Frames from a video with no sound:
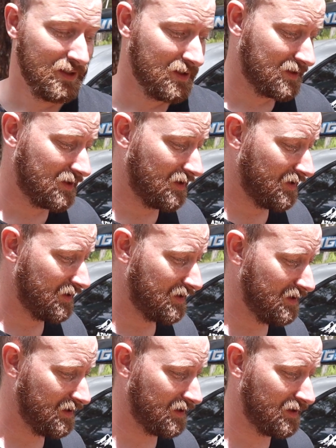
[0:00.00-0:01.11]
So
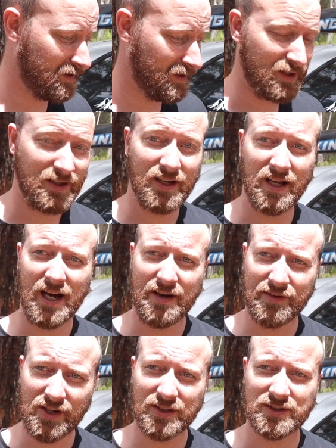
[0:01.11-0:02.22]
yeah, gonna have a
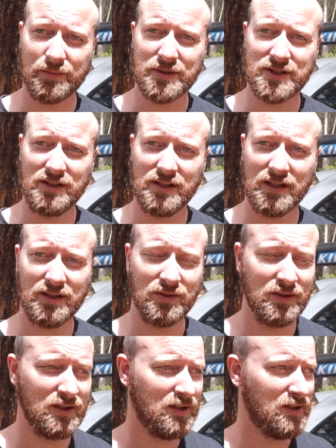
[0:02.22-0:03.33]
nice cup of tea now,
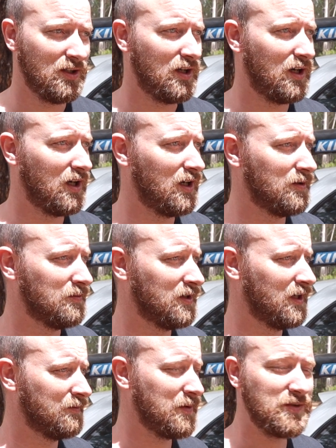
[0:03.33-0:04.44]

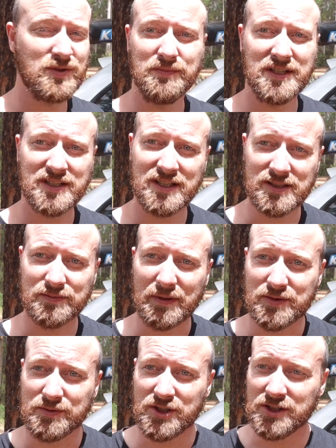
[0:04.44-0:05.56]
maybe some biscuits, maybe
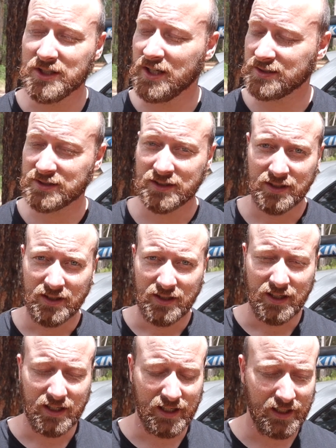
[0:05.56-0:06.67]
some ginger nuts,
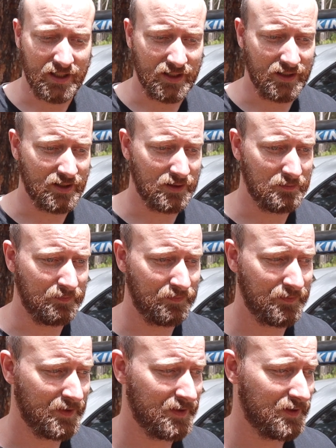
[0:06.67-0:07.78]
and
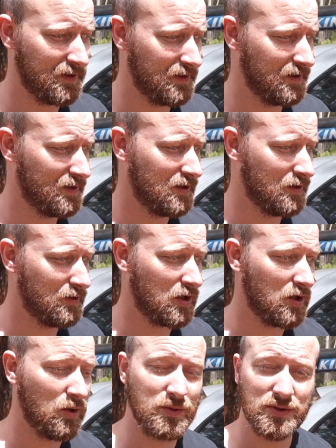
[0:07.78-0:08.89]
then
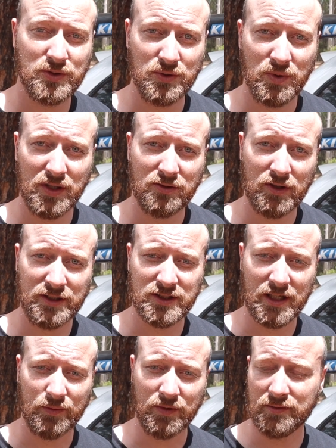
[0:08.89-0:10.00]
go on to
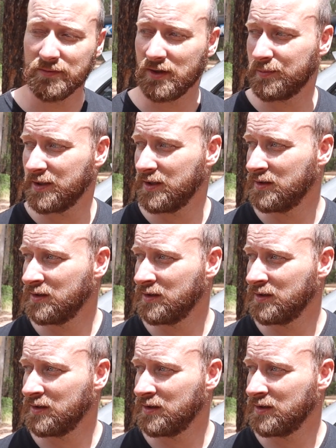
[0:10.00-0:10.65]
Gracetown, where I'm going to be